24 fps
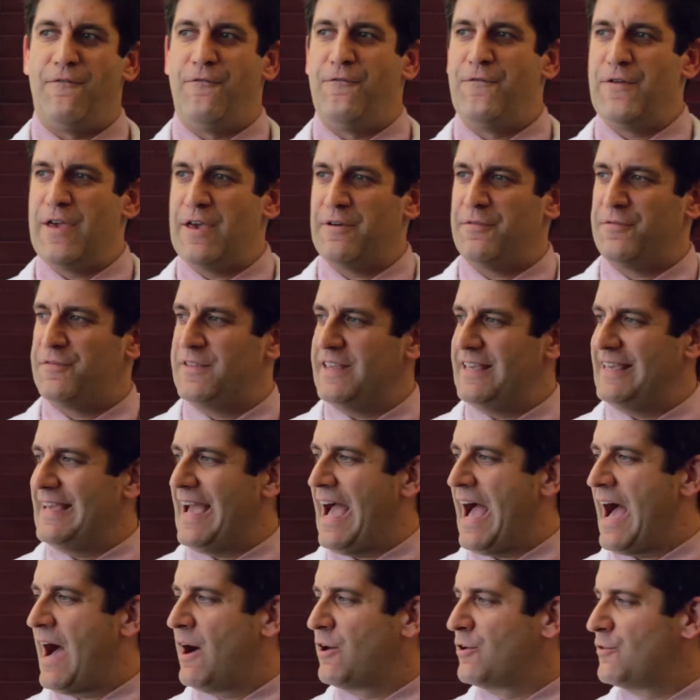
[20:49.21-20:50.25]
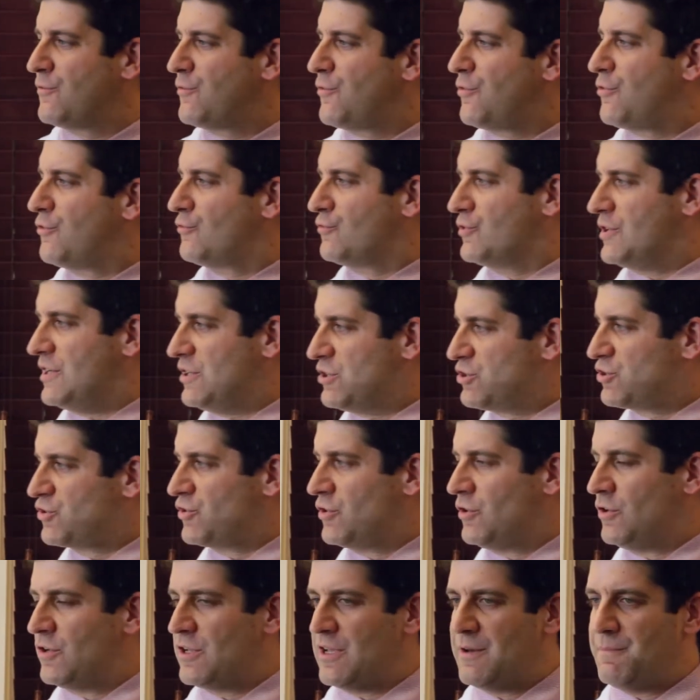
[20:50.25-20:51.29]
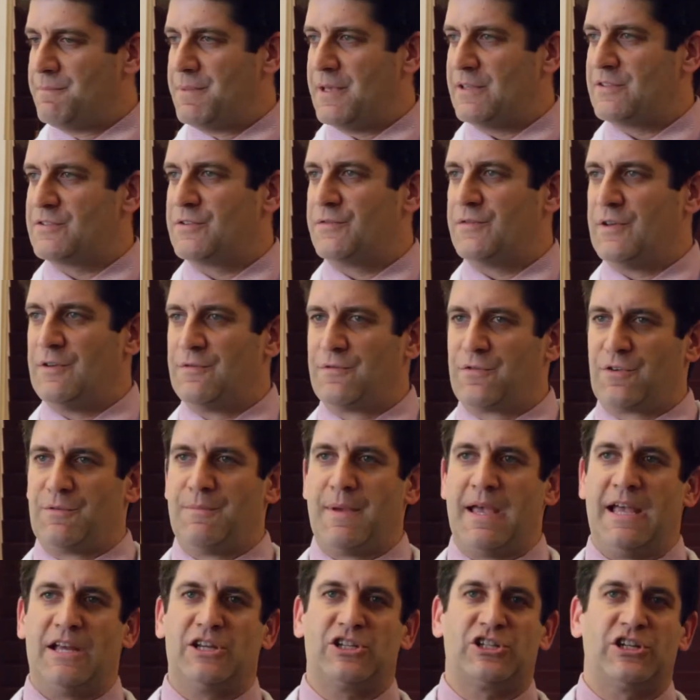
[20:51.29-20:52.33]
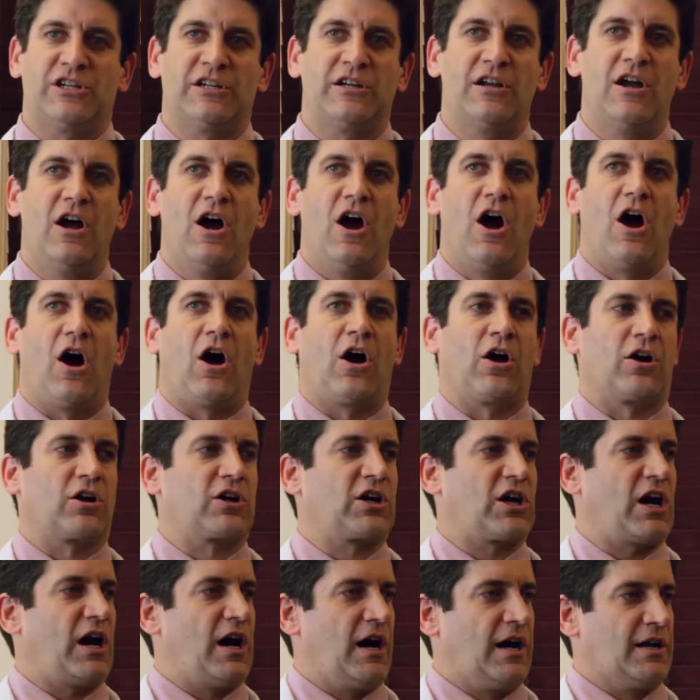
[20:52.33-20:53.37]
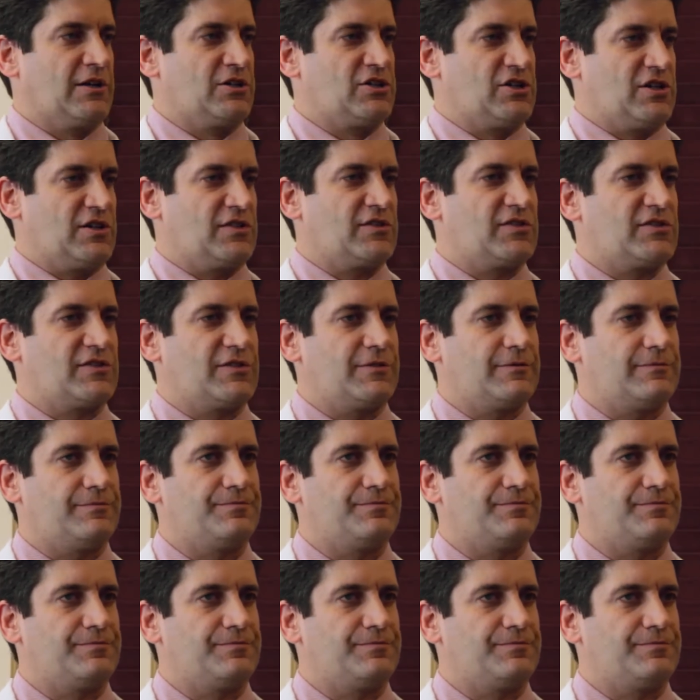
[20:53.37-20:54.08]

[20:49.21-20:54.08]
50 out of 3 trillion bits of information are conscious.